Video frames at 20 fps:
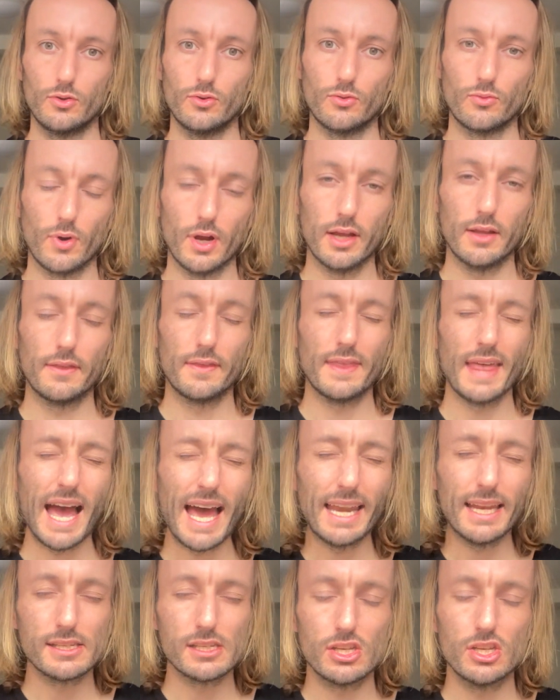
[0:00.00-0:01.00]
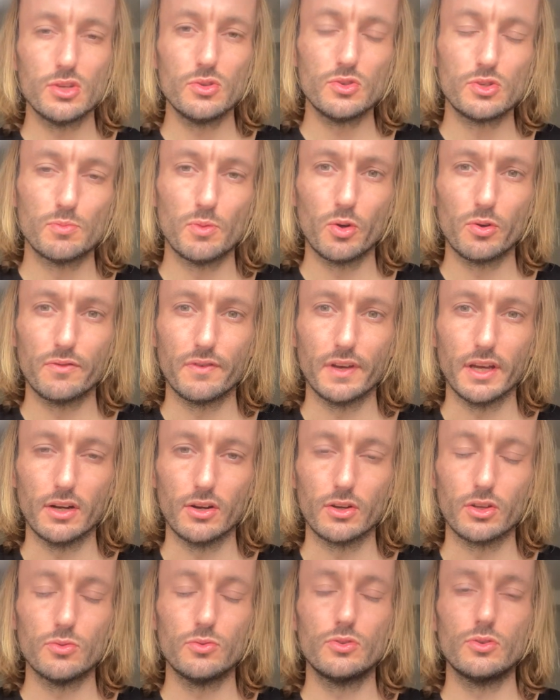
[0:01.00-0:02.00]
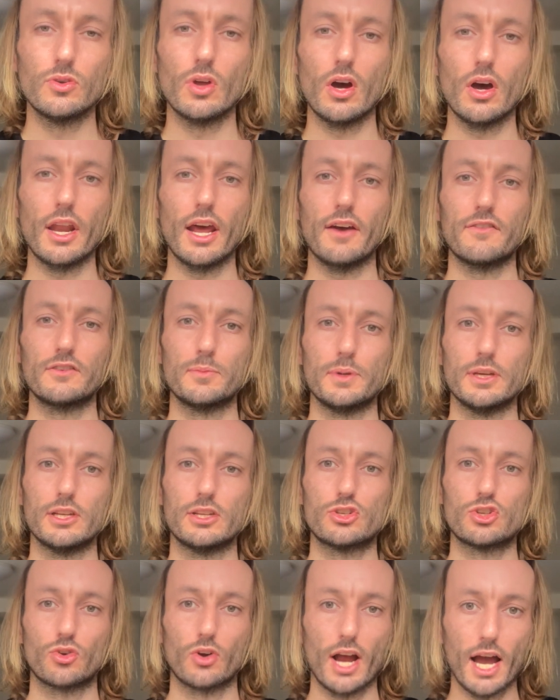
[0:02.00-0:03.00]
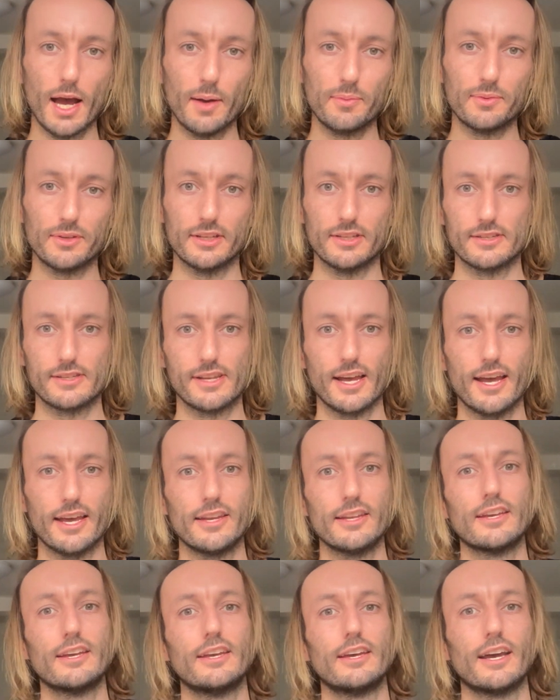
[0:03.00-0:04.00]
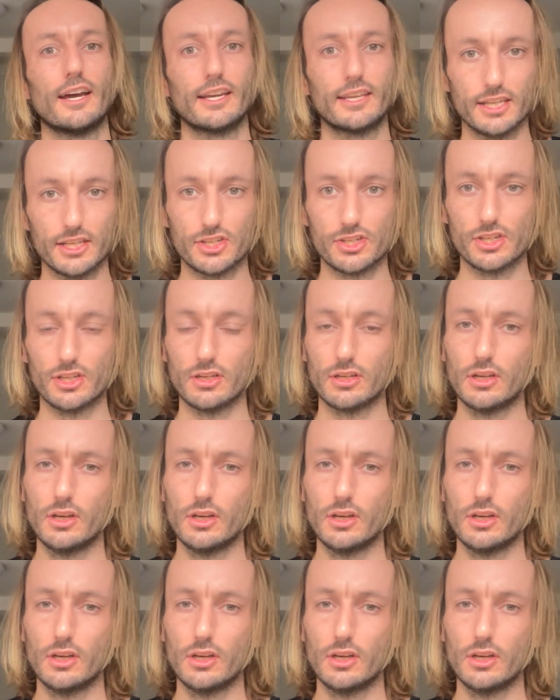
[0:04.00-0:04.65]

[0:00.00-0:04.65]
right? That is a huge motivator. You do not have to be trapped inside a kitchen.